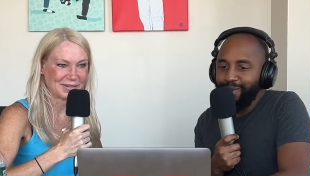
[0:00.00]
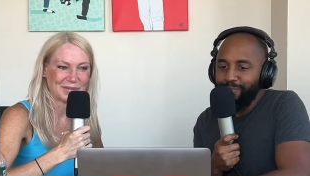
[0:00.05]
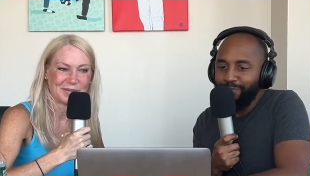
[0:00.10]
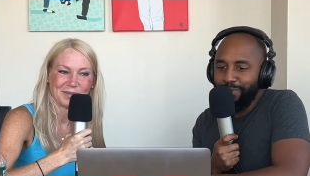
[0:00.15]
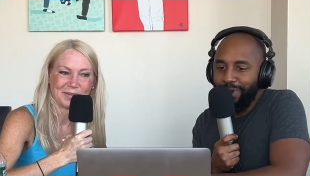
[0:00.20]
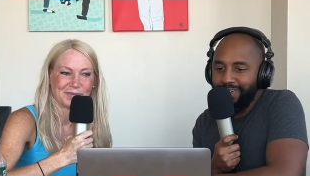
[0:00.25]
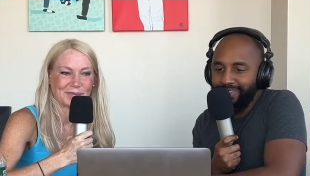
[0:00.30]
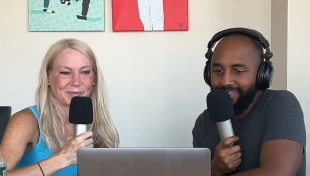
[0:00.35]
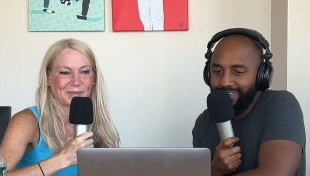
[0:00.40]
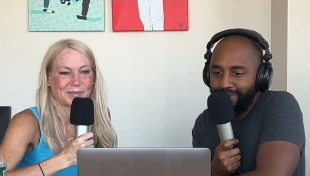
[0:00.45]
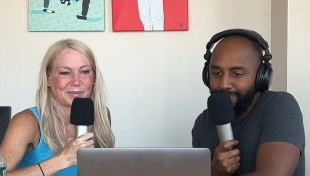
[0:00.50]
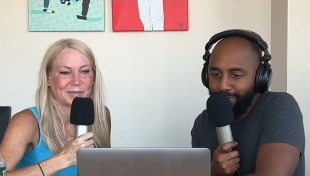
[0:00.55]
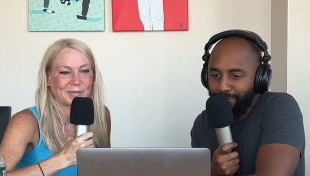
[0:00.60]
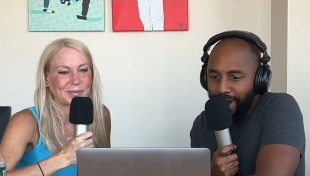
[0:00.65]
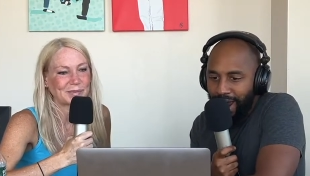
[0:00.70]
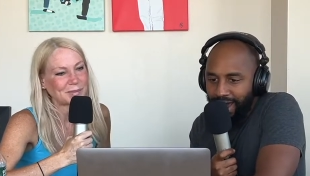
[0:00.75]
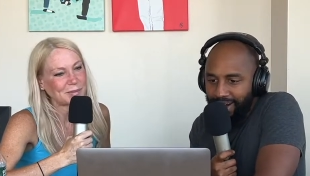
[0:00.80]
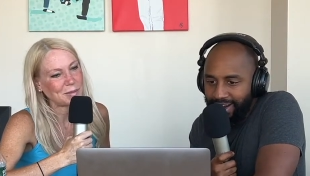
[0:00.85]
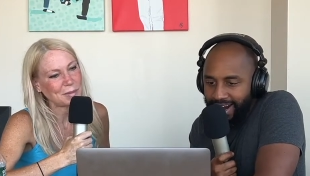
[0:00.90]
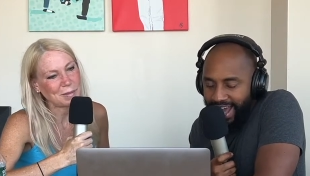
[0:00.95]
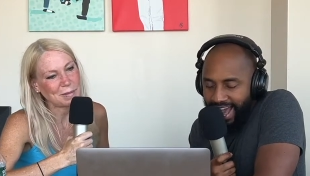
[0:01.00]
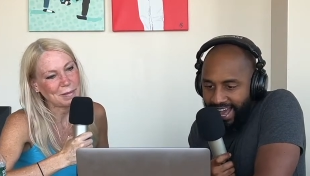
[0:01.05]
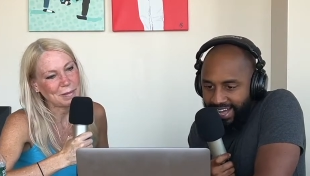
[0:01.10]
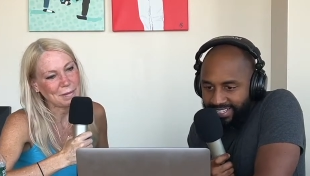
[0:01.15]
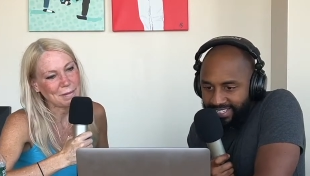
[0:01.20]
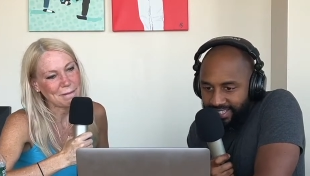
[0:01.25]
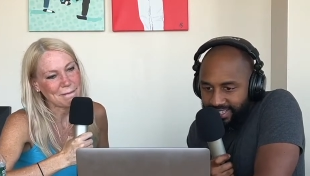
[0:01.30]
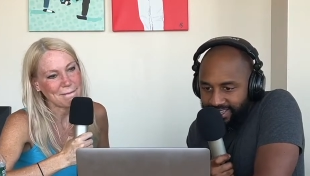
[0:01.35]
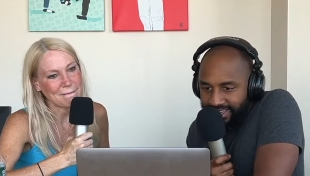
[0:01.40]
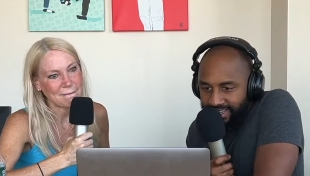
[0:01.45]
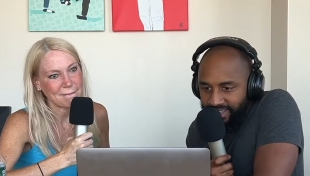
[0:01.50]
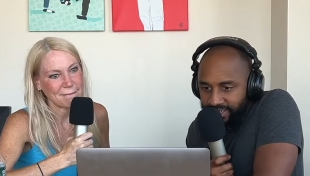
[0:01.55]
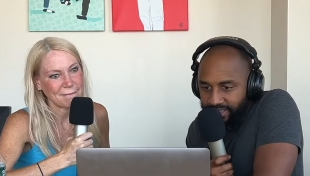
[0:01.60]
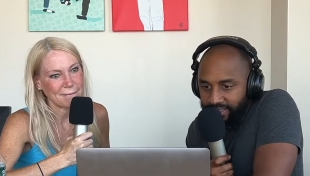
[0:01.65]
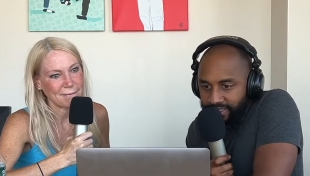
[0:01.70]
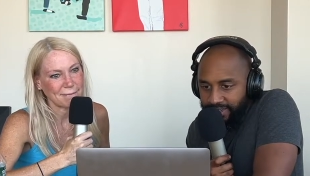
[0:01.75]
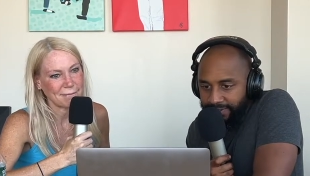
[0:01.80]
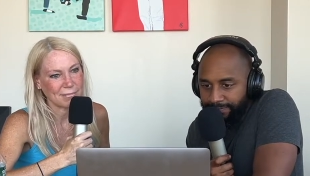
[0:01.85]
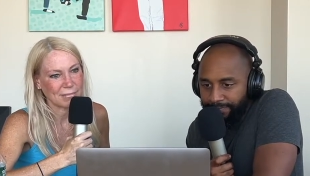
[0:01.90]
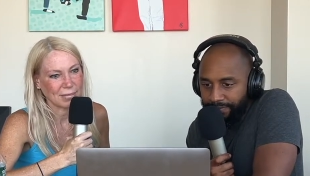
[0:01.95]
Speaker 1: President Biden accidentally
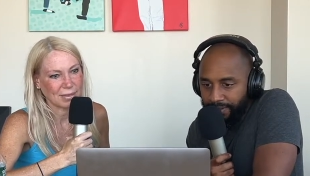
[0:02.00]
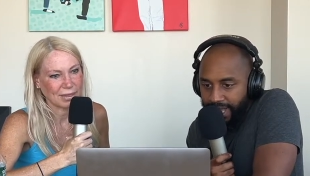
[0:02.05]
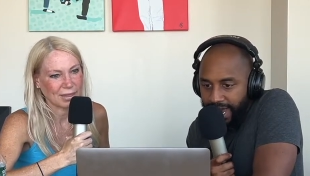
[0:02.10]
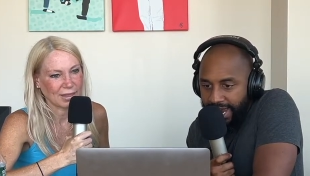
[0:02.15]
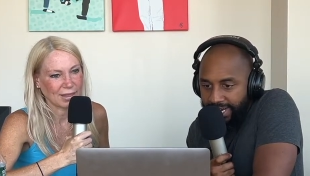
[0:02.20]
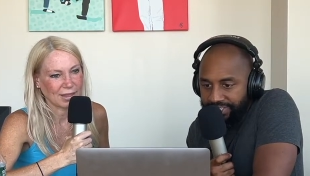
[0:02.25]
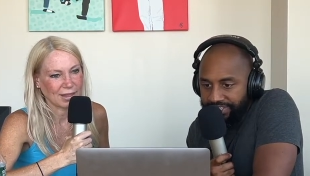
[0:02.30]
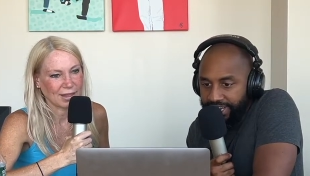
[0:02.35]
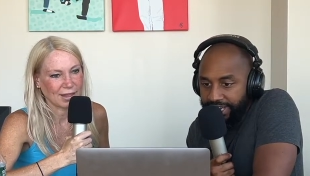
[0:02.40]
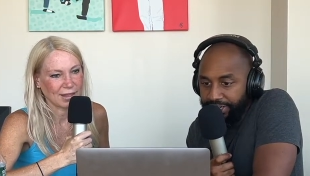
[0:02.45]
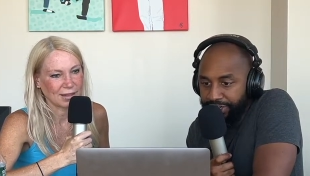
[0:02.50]
flashed a